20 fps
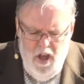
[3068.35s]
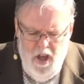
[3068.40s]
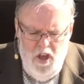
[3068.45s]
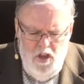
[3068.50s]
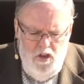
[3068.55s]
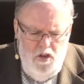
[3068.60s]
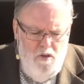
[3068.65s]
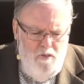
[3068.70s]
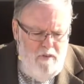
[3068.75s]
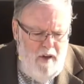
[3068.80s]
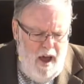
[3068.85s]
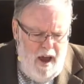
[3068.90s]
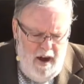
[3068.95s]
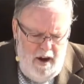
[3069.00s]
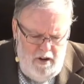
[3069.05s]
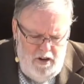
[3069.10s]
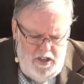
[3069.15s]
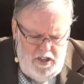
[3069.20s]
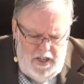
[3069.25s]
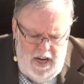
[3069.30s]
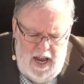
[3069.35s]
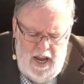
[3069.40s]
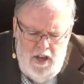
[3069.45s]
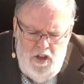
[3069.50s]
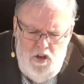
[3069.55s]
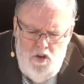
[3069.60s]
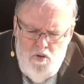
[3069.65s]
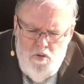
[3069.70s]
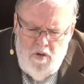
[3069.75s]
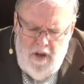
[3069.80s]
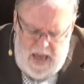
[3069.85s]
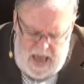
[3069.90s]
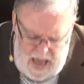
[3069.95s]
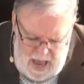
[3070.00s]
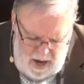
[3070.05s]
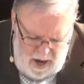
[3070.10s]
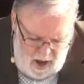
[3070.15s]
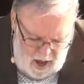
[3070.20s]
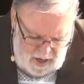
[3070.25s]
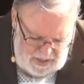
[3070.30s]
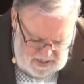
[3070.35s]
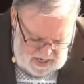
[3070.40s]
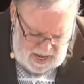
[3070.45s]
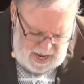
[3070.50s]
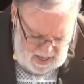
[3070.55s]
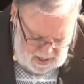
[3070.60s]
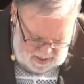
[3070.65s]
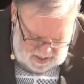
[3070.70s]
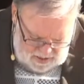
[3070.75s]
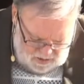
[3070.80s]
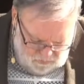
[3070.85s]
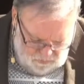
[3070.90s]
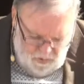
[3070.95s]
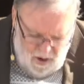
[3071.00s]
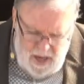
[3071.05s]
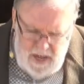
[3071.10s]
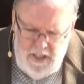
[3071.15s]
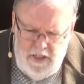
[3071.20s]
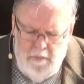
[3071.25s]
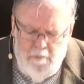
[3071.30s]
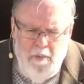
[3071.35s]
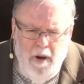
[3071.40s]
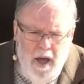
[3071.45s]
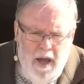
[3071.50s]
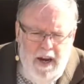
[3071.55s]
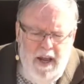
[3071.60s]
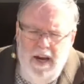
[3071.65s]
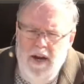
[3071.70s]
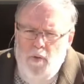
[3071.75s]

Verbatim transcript: you've got to understand you cannot take this flesh and blood in.